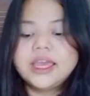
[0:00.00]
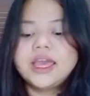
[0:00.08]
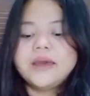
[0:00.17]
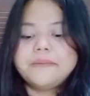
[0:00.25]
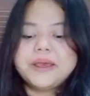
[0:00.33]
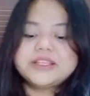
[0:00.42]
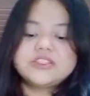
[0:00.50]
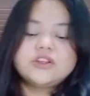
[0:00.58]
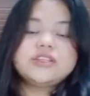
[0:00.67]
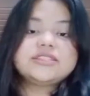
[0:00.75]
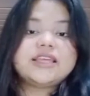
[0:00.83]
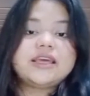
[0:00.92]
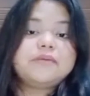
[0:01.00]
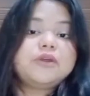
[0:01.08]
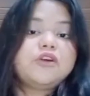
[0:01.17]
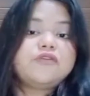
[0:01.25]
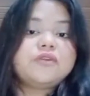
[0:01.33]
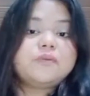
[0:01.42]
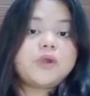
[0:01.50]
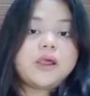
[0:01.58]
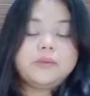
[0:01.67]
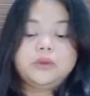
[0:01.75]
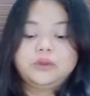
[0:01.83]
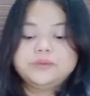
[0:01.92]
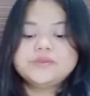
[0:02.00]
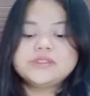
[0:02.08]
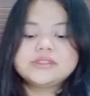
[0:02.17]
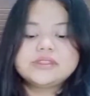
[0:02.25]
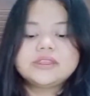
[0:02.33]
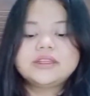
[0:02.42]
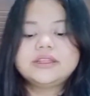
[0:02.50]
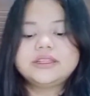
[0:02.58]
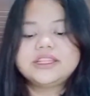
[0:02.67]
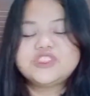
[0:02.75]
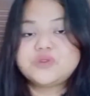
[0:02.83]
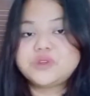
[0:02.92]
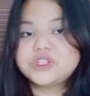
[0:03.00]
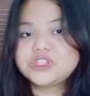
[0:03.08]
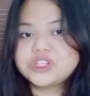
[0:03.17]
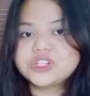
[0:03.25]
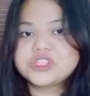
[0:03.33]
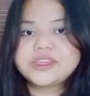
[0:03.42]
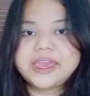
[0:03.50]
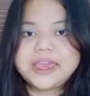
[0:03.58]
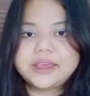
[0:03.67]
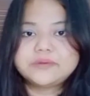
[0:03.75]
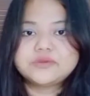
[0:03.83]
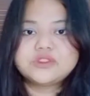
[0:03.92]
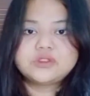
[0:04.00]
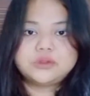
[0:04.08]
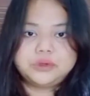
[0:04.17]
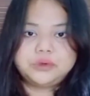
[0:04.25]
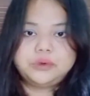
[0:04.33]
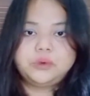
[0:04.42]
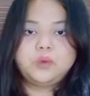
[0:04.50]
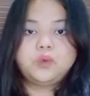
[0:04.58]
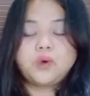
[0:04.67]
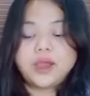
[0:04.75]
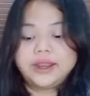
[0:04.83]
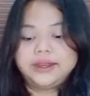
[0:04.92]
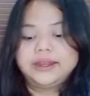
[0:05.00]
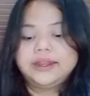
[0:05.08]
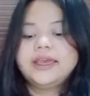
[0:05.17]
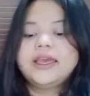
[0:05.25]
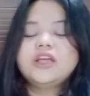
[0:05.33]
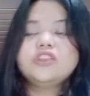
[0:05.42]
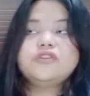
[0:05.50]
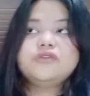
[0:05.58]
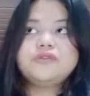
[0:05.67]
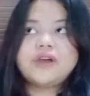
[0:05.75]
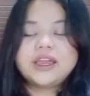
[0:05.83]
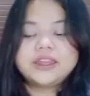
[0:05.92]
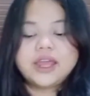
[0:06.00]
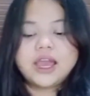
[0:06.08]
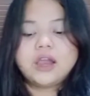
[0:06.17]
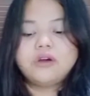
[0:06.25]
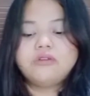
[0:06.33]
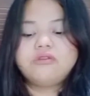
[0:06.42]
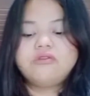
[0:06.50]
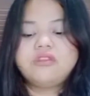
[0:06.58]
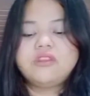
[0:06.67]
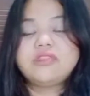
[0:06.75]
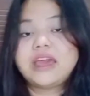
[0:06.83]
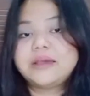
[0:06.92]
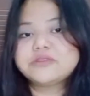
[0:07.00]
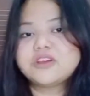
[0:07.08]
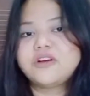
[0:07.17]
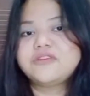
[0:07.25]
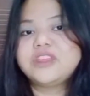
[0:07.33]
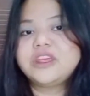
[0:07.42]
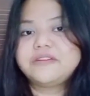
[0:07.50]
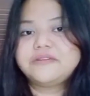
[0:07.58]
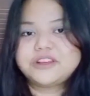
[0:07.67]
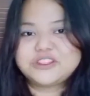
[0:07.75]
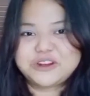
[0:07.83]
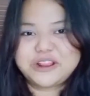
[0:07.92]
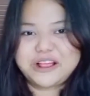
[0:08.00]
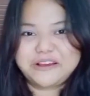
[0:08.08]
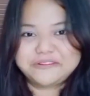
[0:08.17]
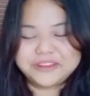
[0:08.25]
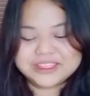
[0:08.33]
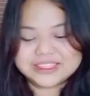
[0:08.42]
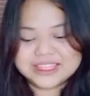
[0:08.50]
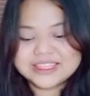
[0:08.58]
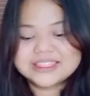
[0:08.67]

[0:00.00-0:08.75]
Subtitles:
Based on the statement of the problems, this research aims to 1. To find out the types of derivational affixes